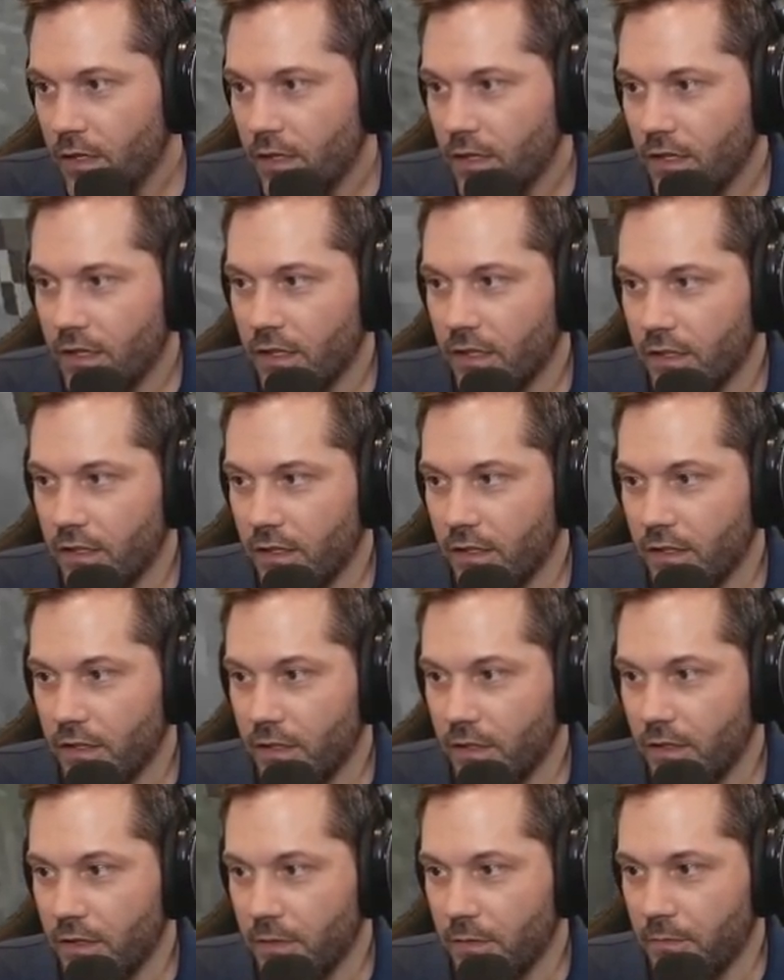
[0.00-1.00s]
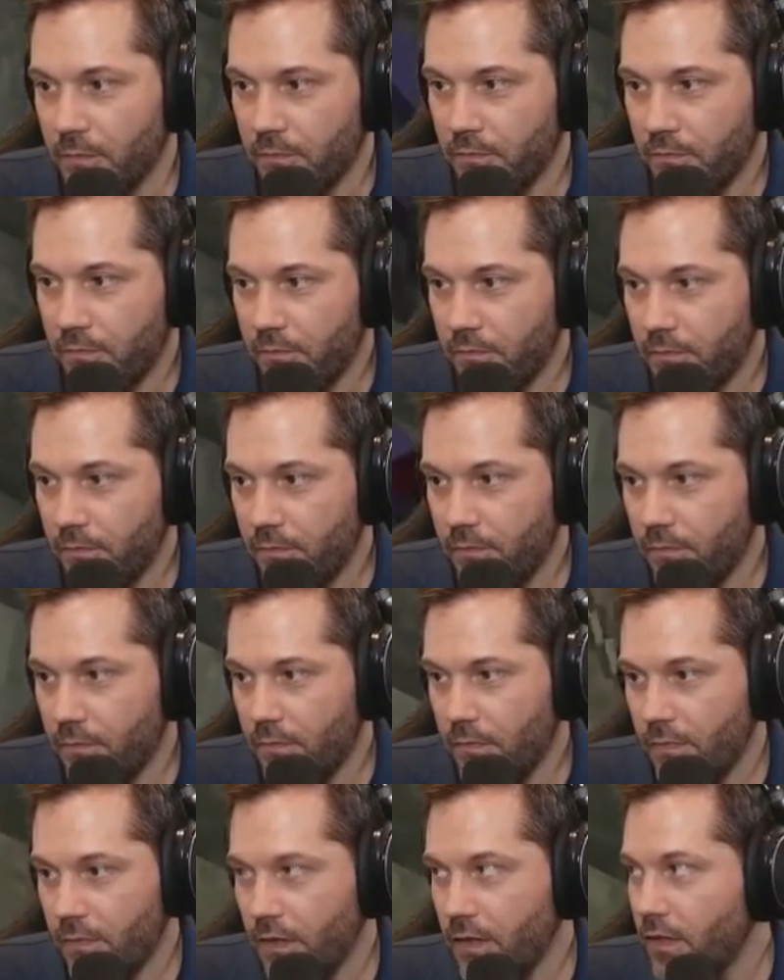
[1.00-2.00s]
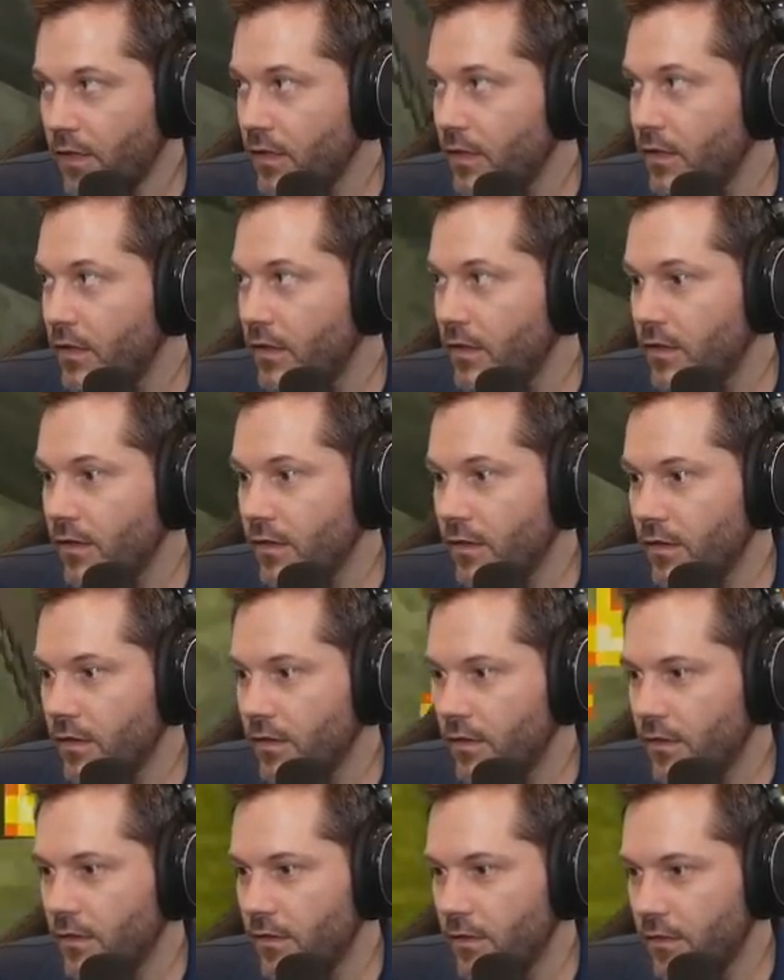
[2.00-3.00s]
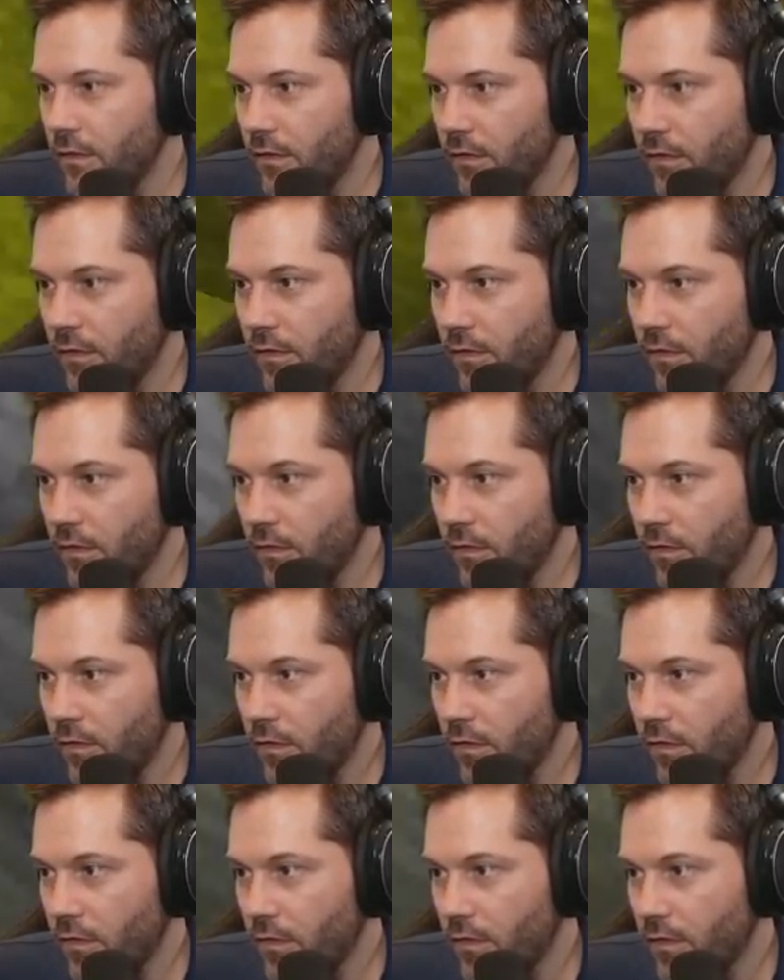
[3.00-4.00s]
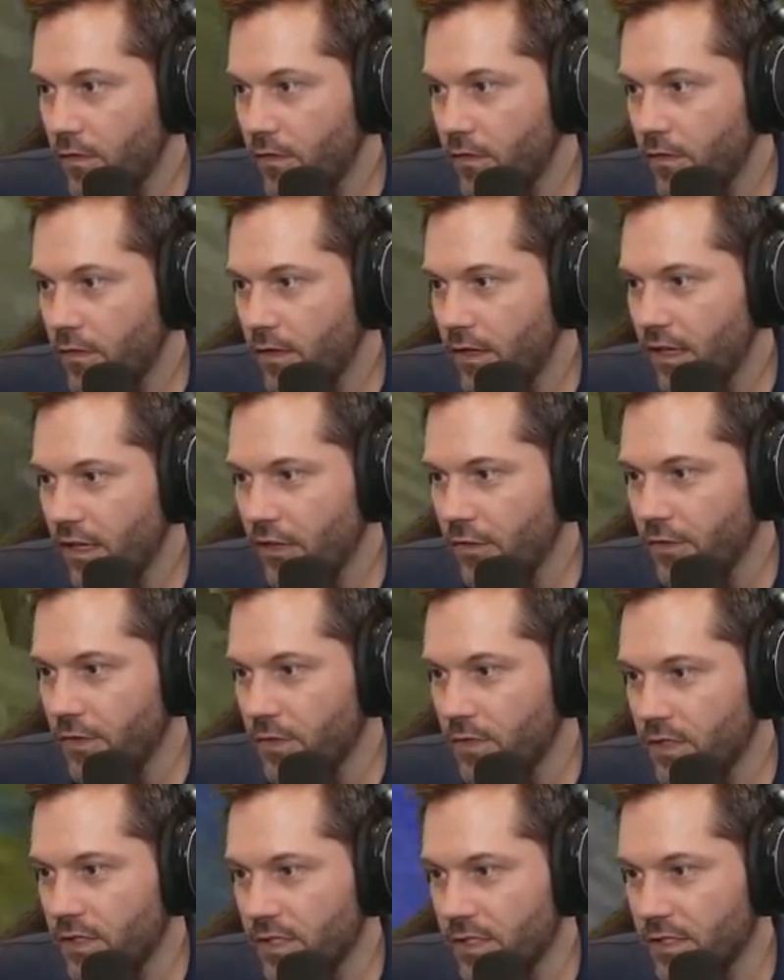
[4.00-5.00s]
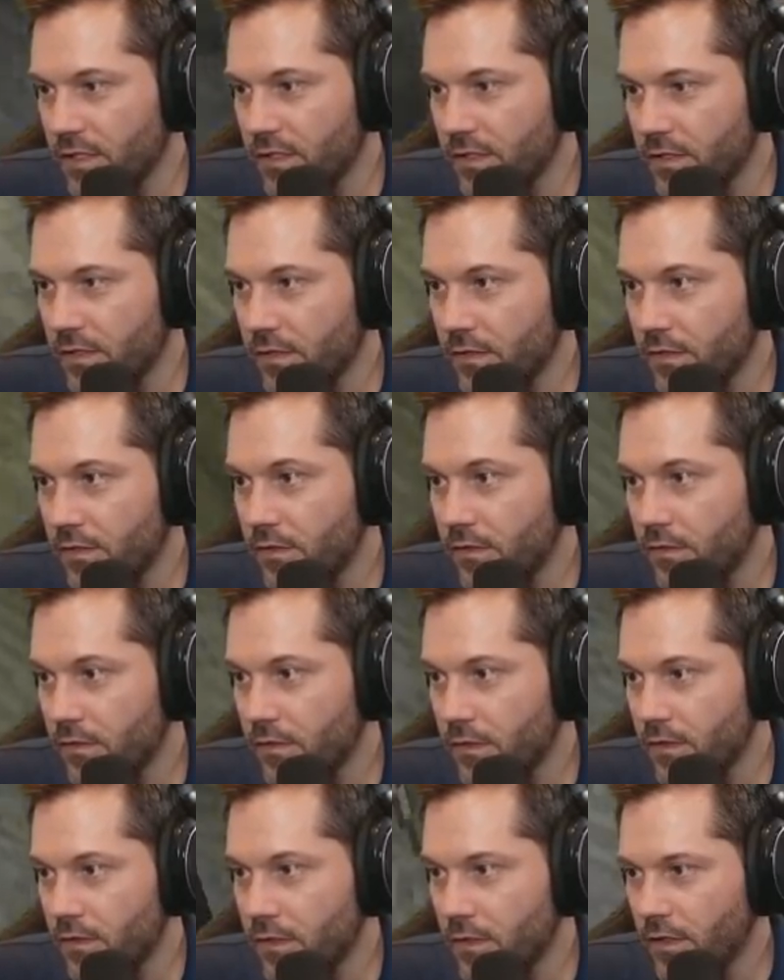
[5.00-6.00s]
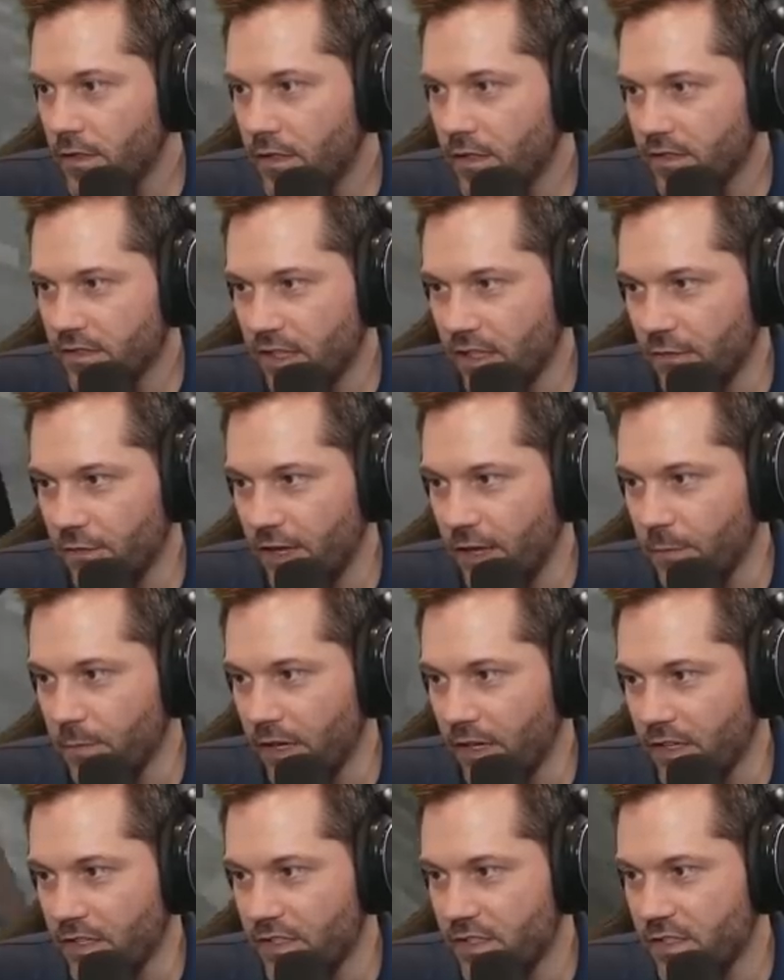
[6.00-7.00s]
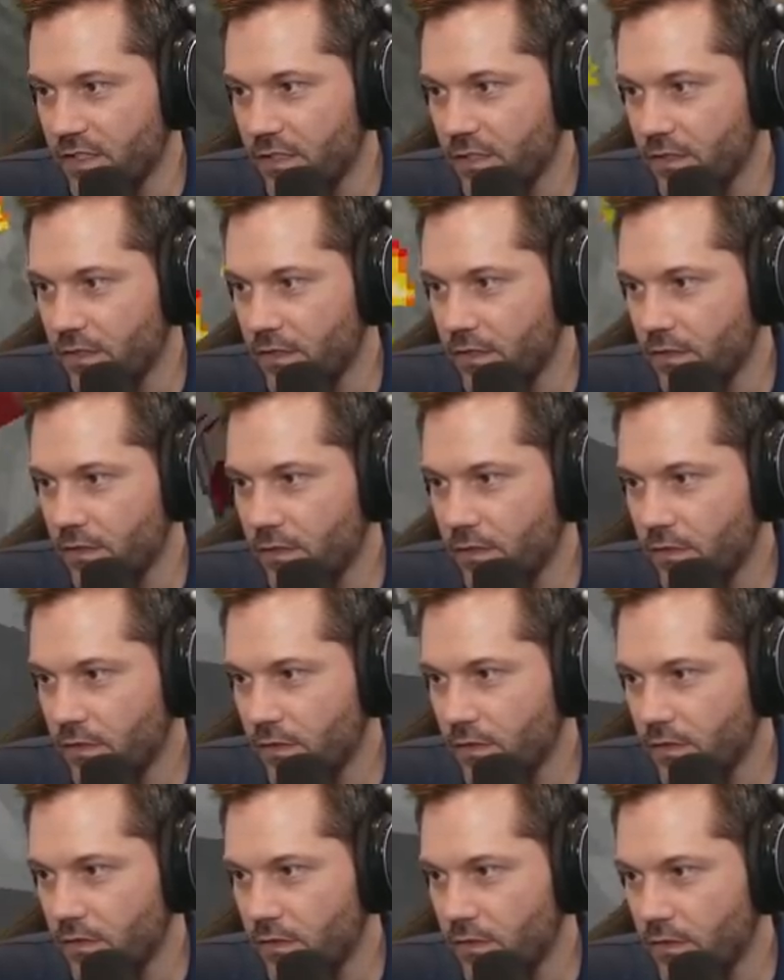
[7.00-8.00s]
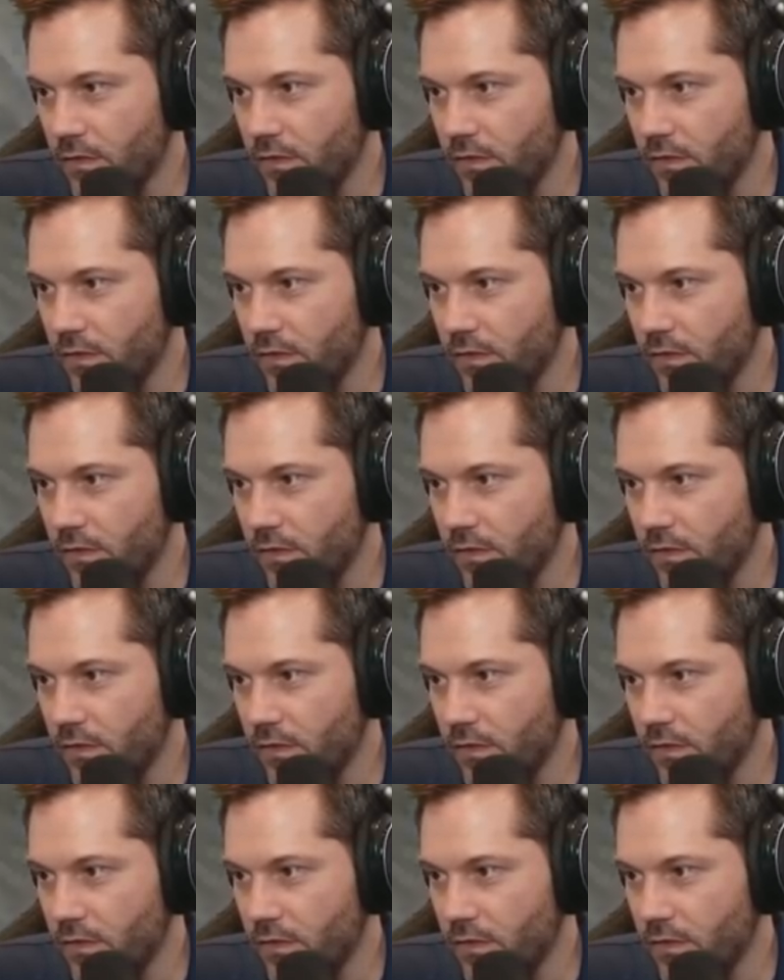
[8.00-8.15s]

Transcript: Um. Ow! I've lit myself on fire. How have you done this? There's a lot of vampires.